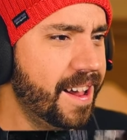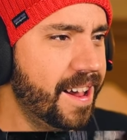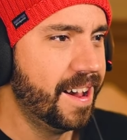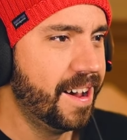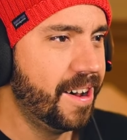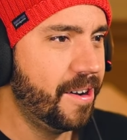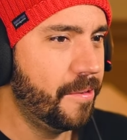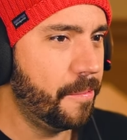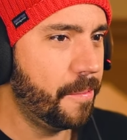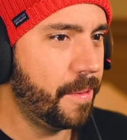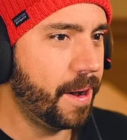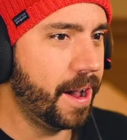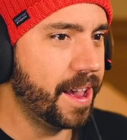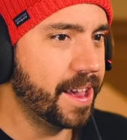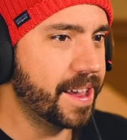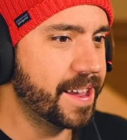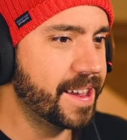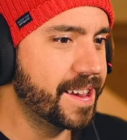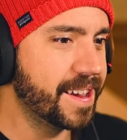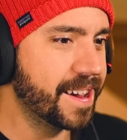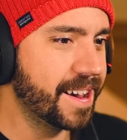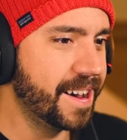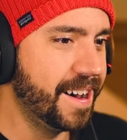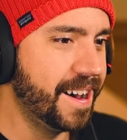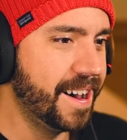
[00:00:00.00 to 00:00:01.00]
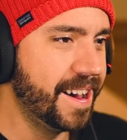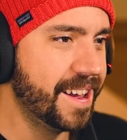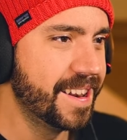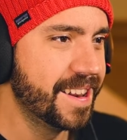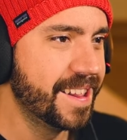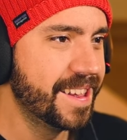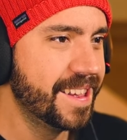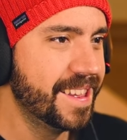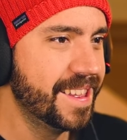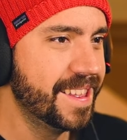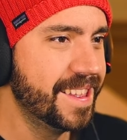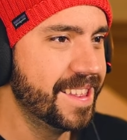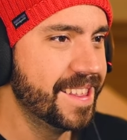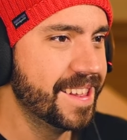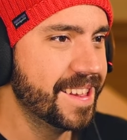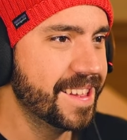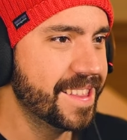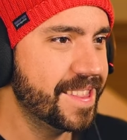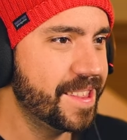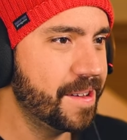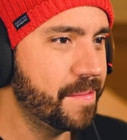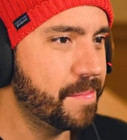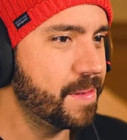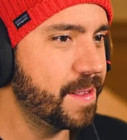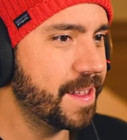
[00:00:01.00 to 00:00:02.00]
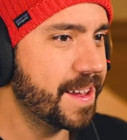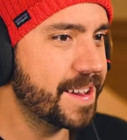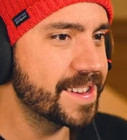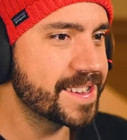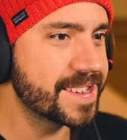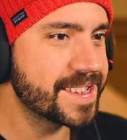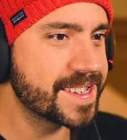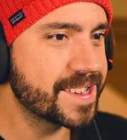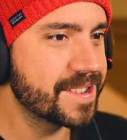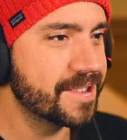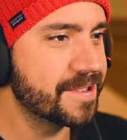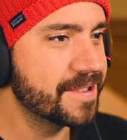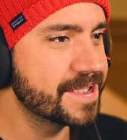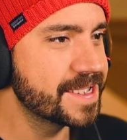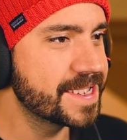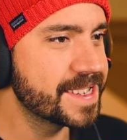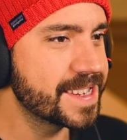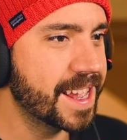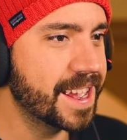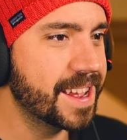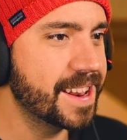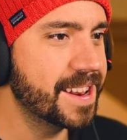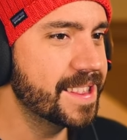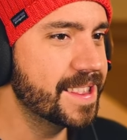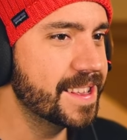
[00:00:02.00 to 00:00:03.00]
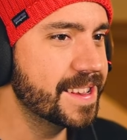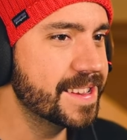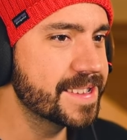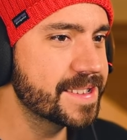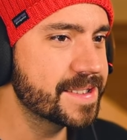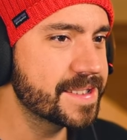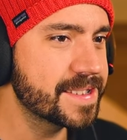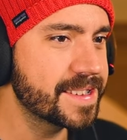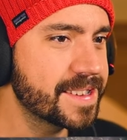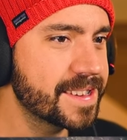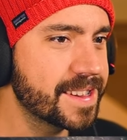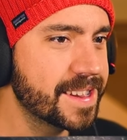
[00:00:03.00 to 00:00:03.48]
Oh my God. The blood is so insane in these